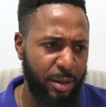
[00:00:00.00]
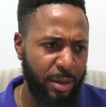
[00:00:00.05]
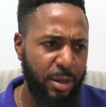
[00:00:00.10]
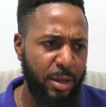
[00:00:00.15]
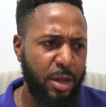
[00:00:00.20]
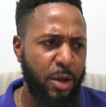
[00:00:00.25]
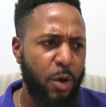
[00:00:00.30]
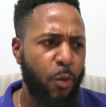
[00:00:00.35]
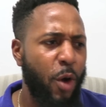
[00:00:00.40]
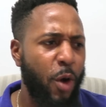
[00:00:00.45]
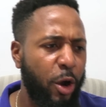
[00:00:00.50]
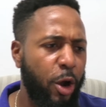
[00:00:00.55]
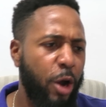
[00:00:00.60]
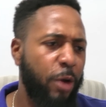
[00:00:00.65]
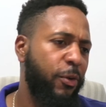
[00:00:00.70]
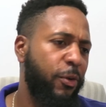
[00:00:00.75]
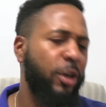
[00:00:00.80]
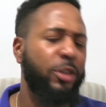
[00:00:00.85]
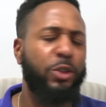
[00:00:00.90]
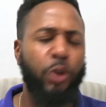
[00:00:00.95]
We're going for
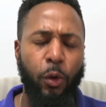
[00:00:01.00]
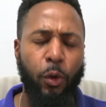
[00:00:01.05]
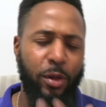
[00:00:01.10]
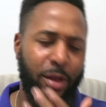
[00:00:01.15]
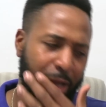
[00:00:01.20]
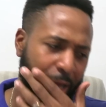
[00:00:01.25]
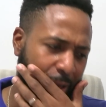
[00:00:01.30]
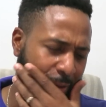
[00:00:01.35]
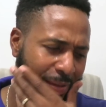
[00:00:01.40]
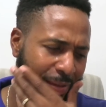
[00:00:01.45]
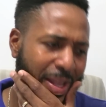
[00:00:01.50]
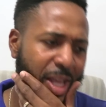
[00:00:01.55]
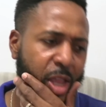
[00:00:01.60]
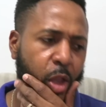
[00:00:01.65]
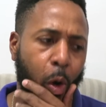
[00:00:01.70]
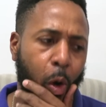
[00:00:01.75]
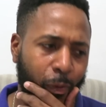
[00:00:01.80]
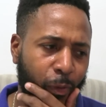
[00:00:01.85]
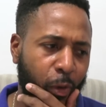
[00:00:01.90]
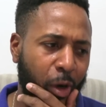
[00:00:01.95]
1,000 likes. Let's go
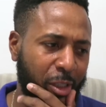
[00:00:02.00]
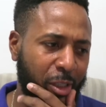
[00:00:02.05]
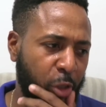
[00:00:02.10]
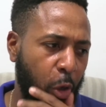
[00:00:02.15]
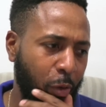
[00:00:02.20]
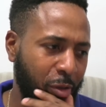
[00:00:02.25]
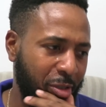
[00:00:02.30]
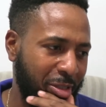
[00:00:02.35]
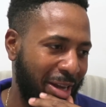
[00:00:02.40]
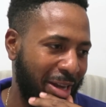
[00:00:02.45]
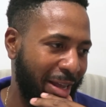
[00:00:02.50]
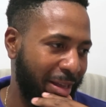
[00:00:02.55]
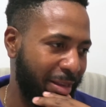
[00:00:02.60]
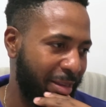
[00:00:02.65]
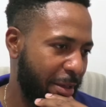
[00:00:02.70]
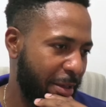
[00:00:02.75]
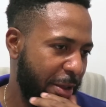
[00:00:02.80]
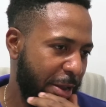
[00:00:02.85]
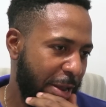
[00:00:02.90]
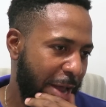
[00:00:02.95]
for 1,000 likes.
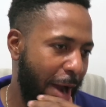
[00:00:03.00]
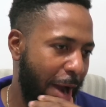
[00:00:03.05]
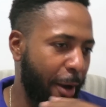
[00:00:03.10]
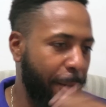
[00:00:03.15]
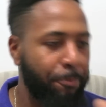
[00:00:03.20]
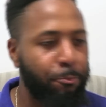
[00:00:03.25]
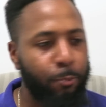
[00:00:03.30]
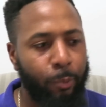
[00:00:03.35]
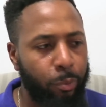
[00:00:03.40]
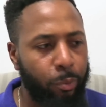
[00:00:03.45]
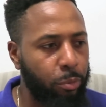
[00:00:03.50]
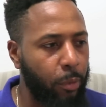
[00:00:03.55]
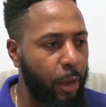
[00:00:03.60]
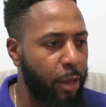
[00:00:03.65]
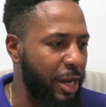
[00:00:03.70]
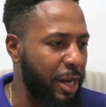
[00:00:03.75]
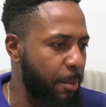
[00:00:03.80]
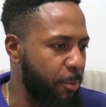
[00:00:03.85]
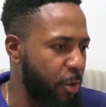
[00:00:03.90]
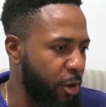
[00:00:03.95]
All right. So let
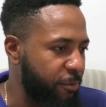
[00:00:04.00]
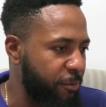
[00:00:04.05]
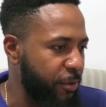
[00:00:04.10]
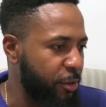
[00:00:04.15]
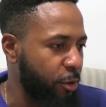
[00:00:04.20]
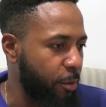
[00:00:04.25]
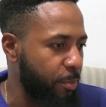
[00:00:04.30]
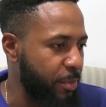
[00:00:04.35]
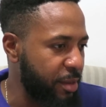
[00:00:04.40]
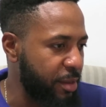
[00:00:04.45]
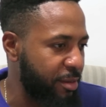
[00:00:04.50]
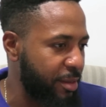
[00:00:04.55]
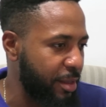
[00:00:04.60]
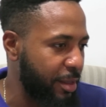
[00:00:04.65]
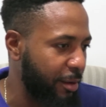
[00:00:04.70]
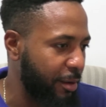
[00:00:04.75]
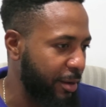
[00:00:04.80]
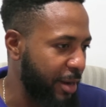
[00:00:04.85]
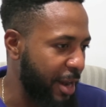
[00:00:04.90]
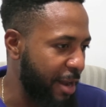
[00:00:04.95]
me just fix up this thing in
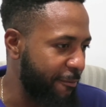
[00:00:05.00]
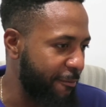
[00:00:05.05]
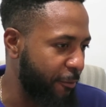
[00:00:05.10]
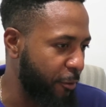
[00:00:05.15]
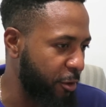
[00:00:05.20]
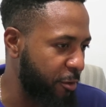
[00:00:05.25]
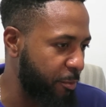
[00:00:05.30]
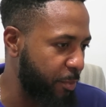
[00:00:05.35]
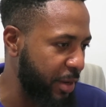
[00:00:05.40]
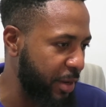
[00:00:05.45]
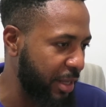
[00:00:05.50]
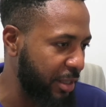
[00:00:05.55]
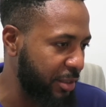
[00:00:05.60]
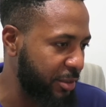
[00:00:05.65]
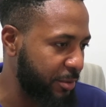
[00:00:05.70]
the first place.